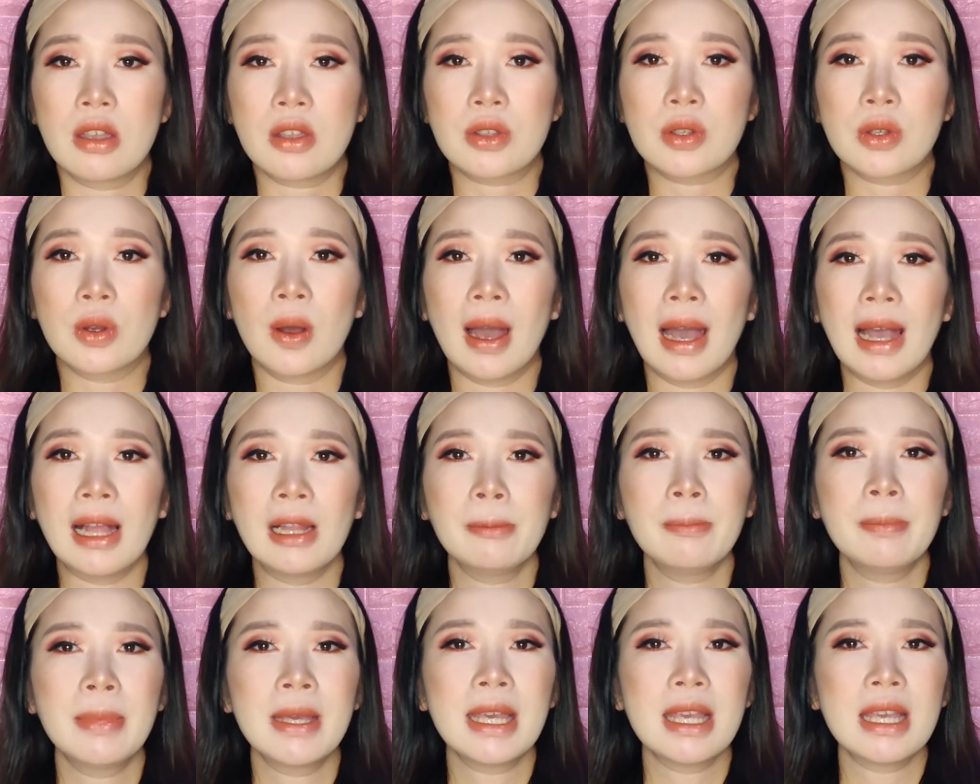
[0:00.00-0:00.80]
So
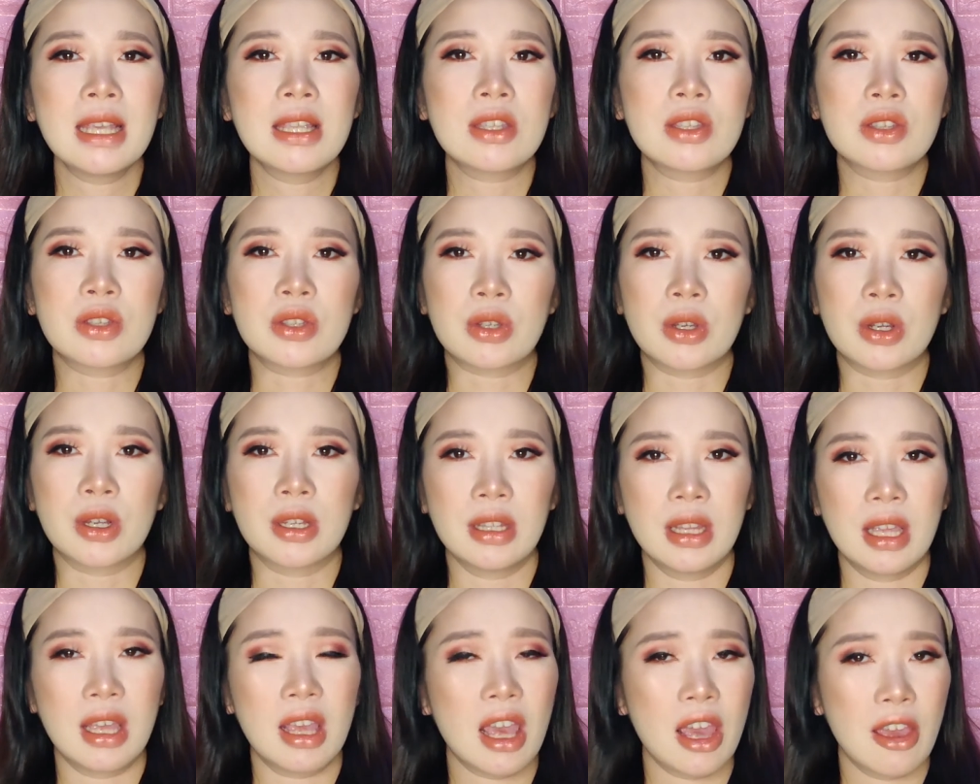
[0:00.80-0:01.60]
I'll be
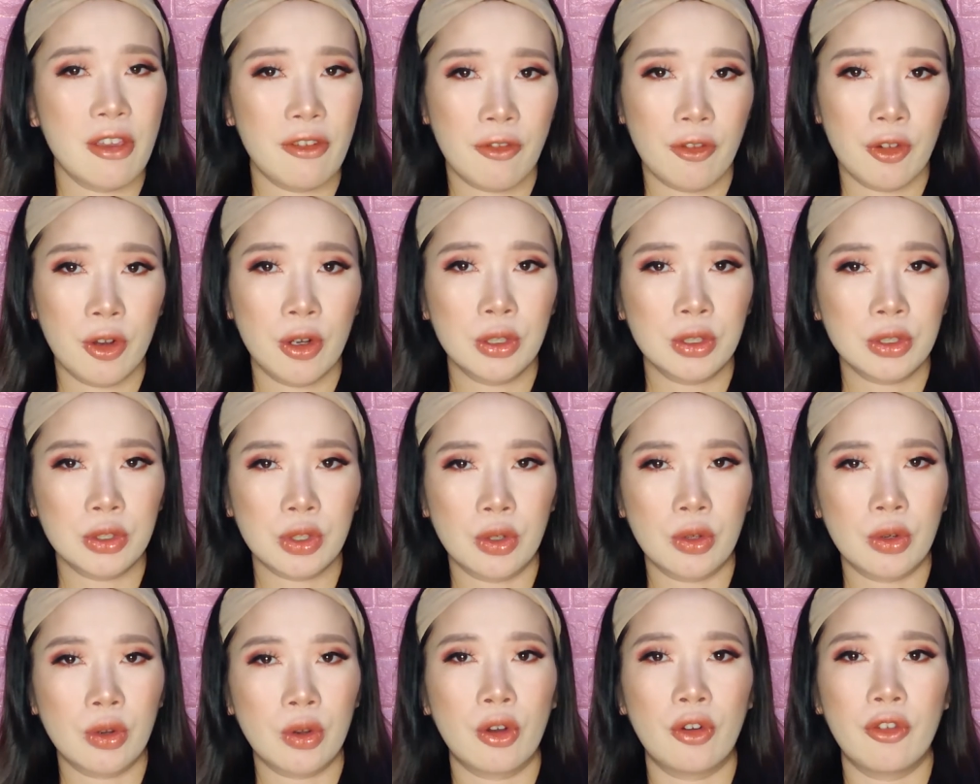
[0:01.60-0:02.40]
inserting a
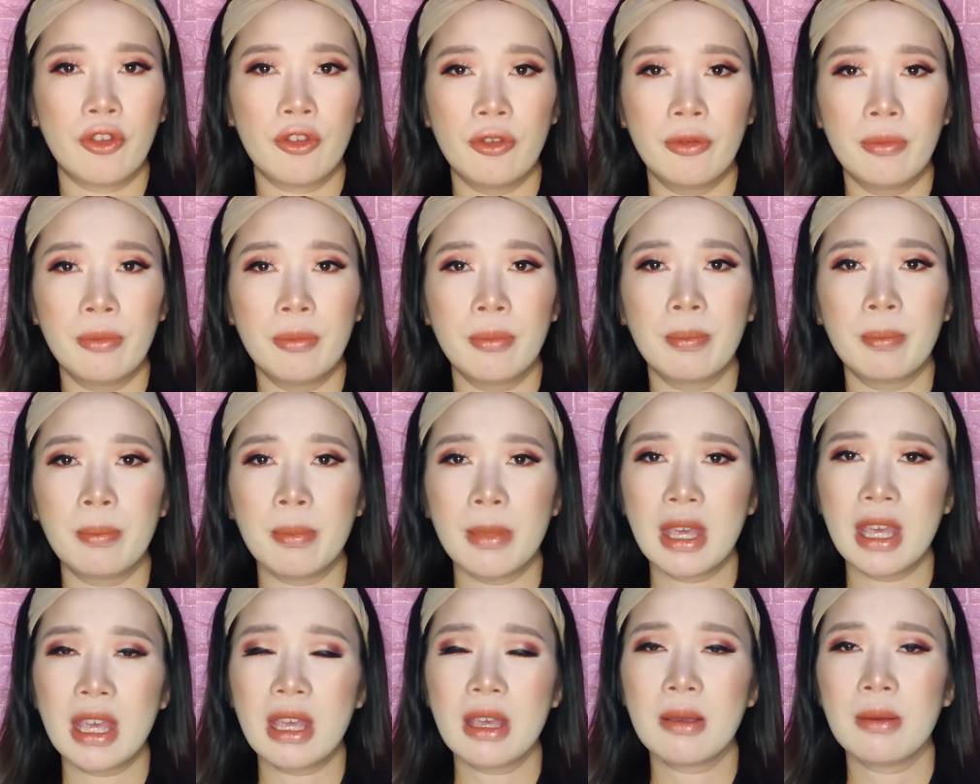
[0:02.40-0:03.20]
photo of
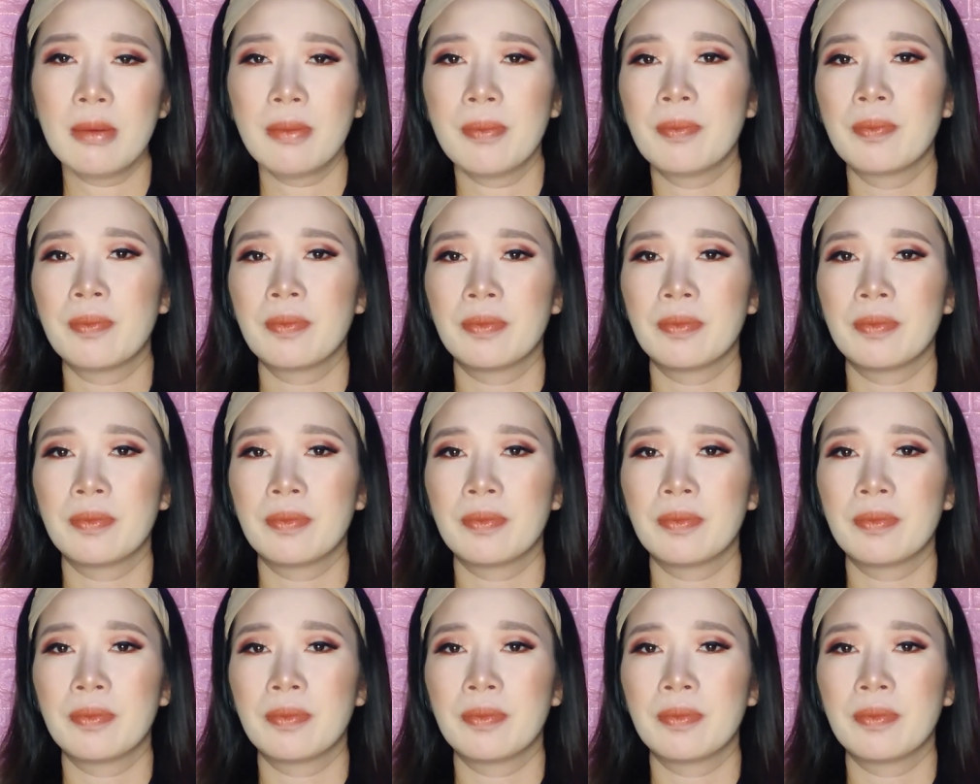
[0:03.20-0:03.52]
me